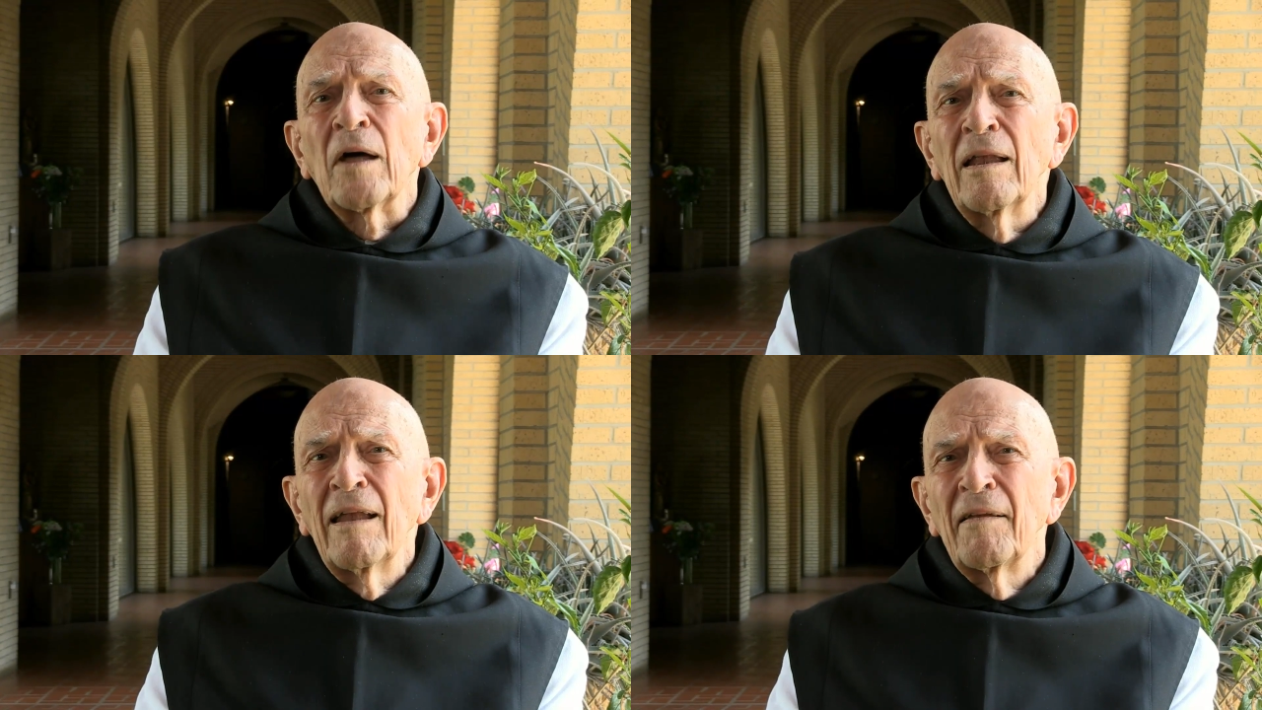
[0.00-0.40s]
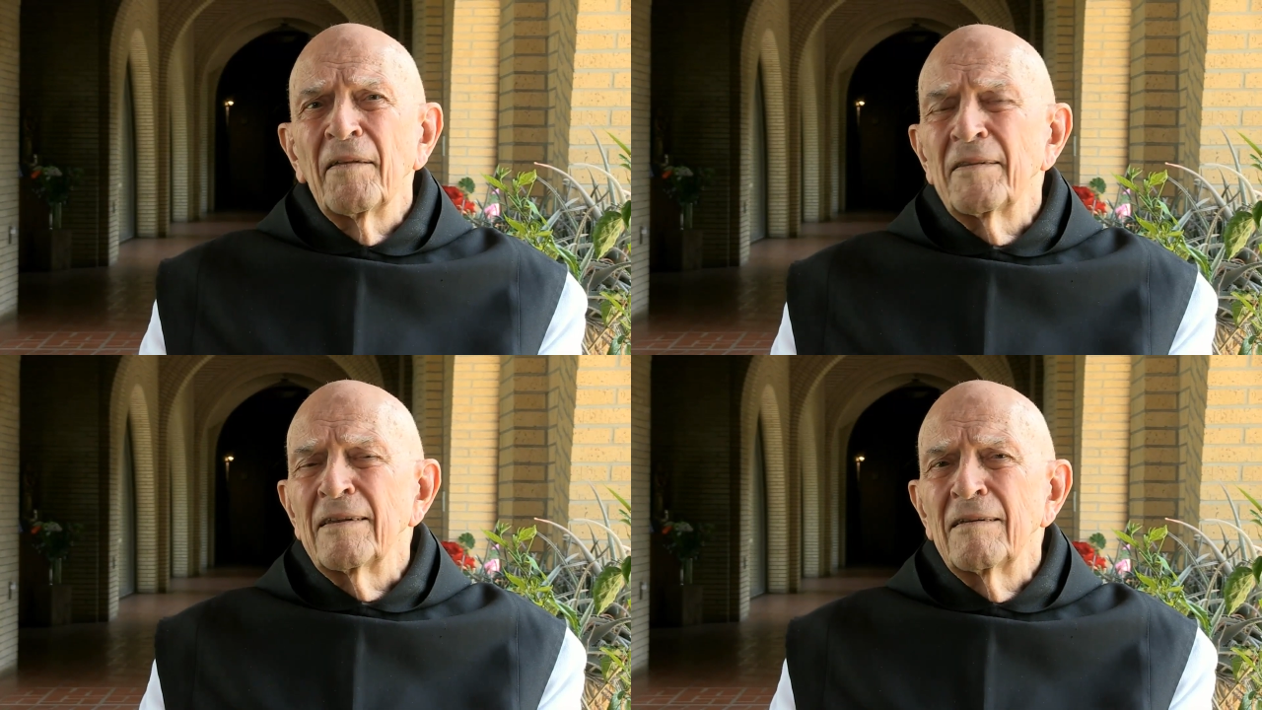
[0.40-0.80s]
Well, uh, the,
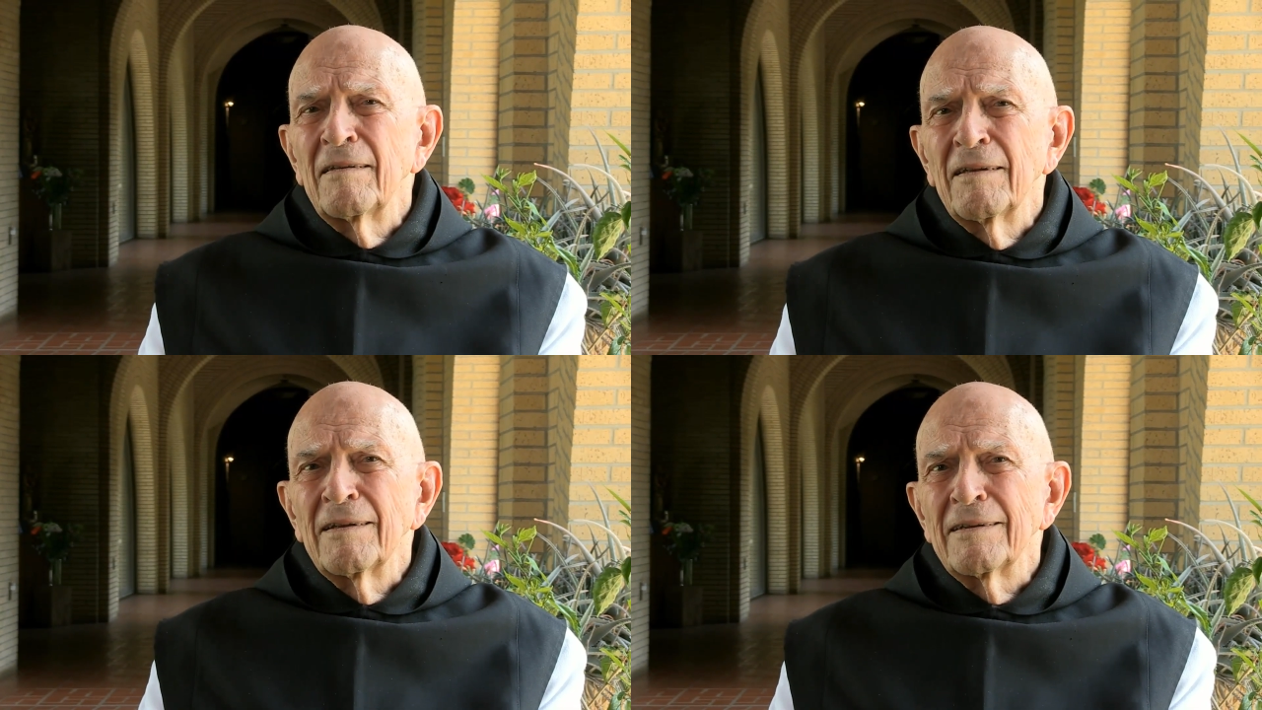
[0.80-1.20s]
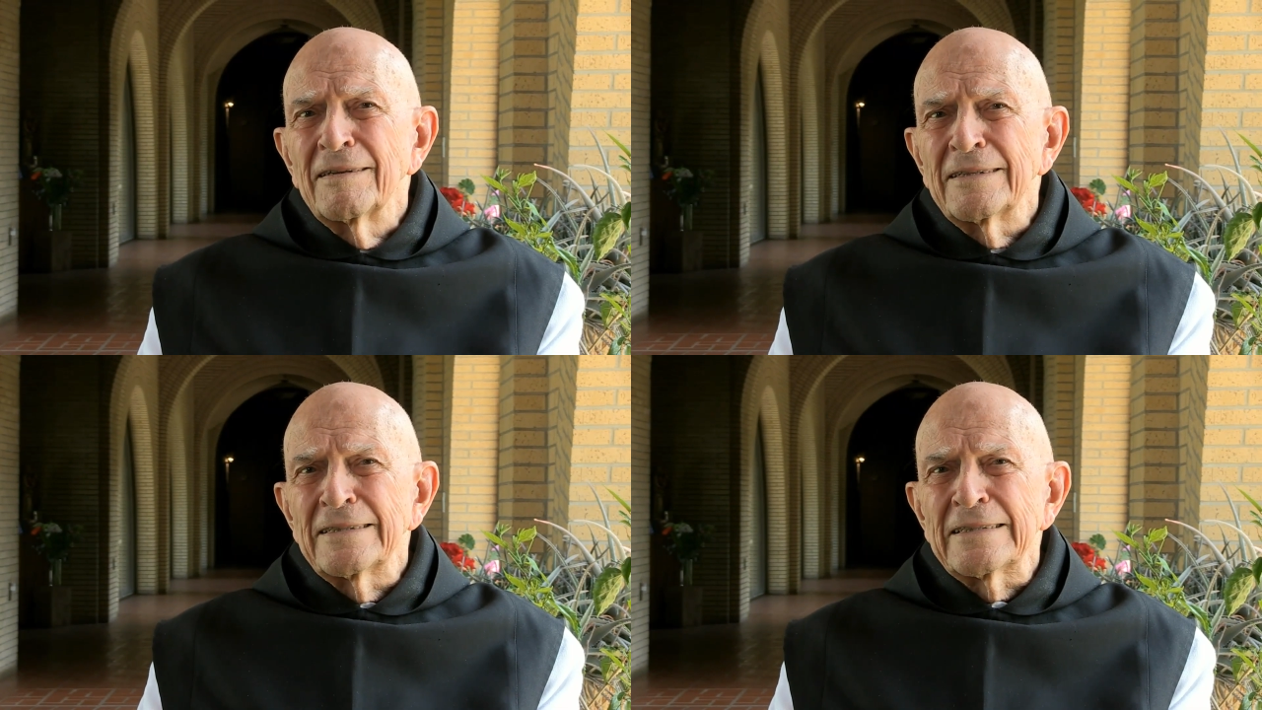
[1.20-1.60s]

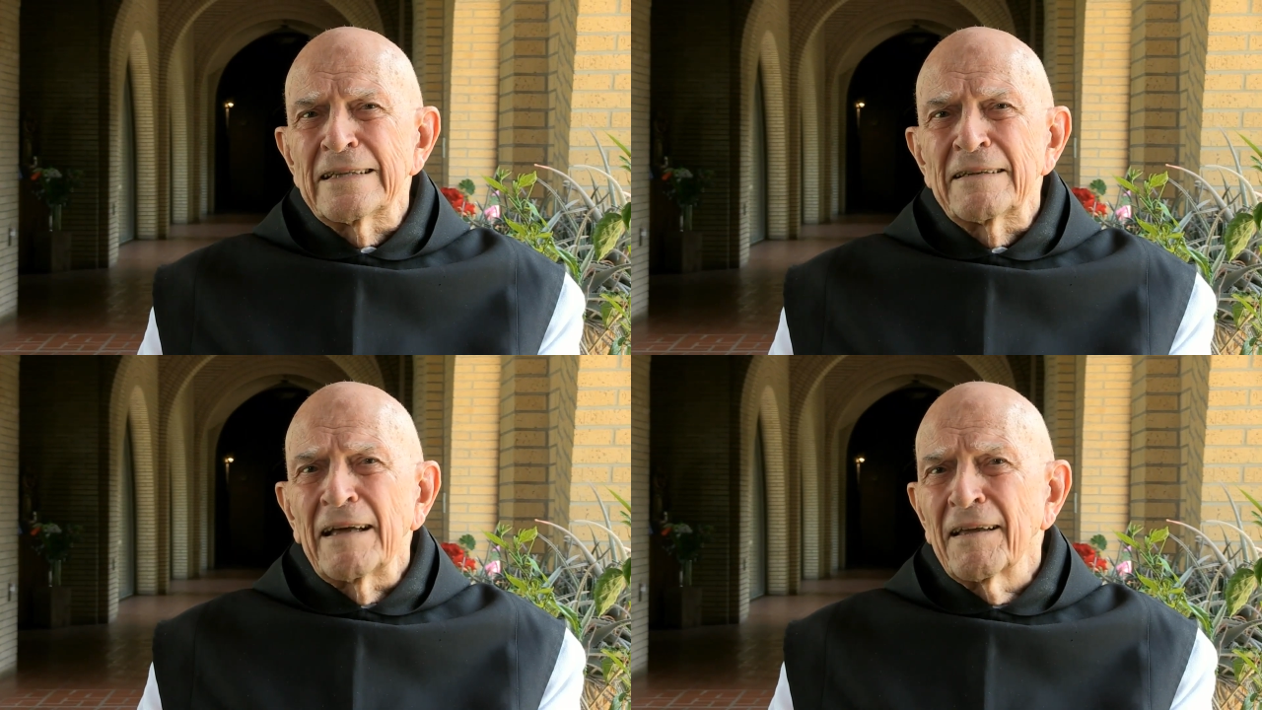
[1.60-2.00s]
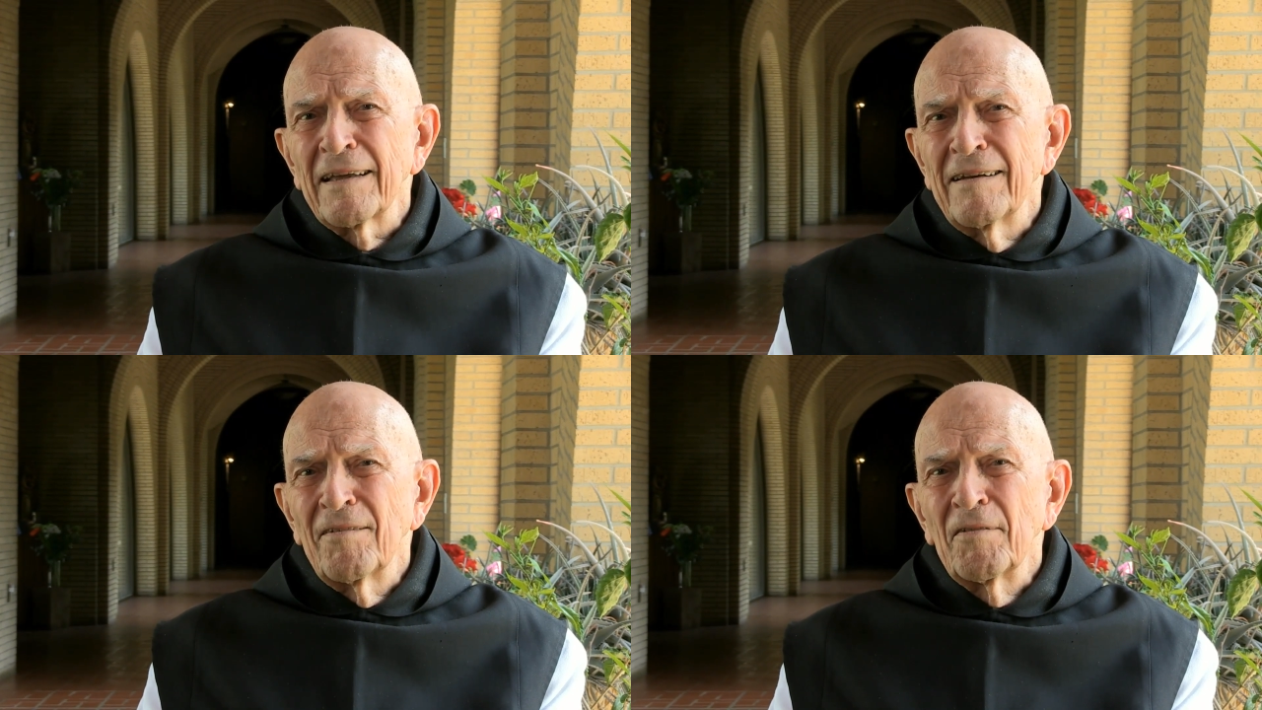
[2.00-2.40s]
uh, I
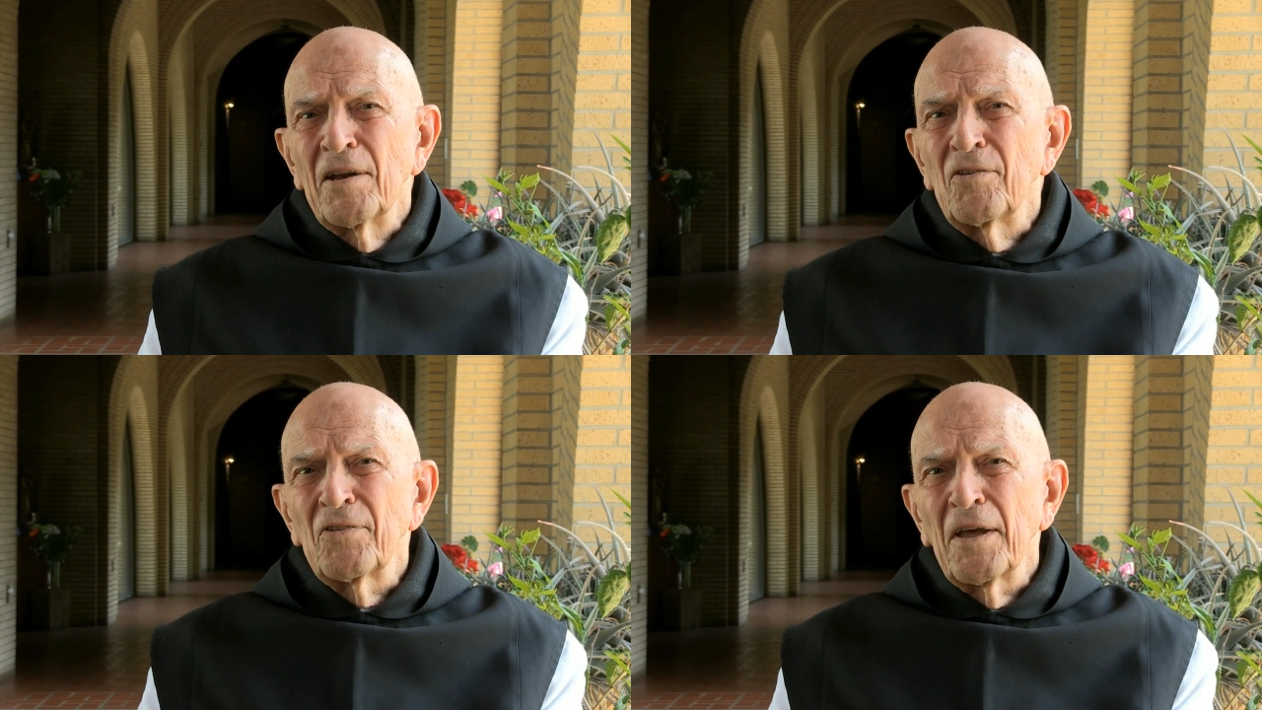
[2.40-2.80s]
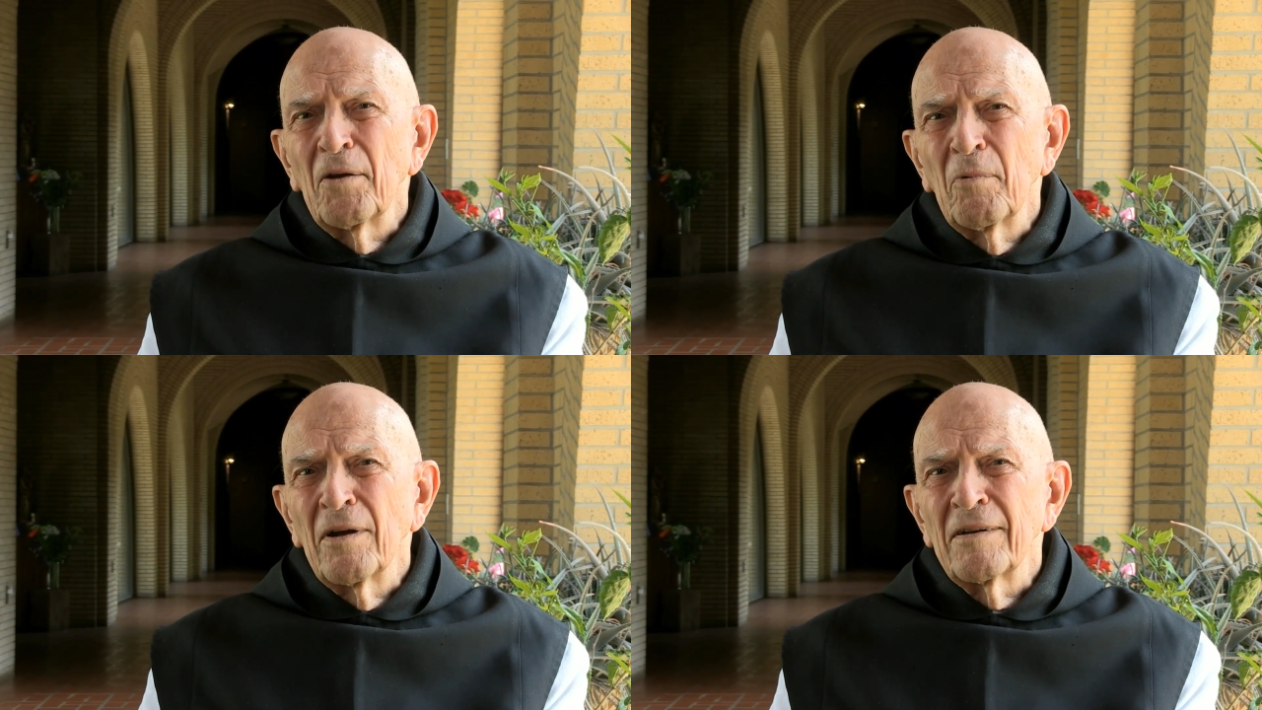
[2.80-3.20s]
can only
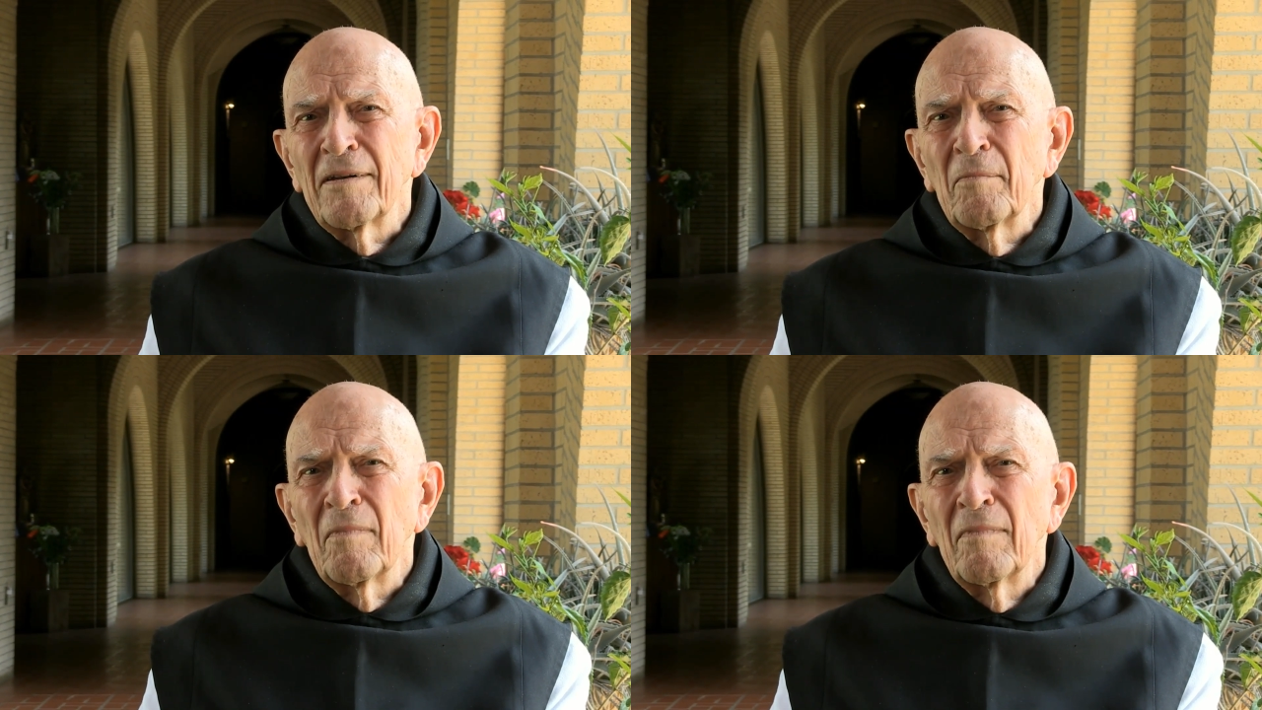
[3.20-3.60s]
say what the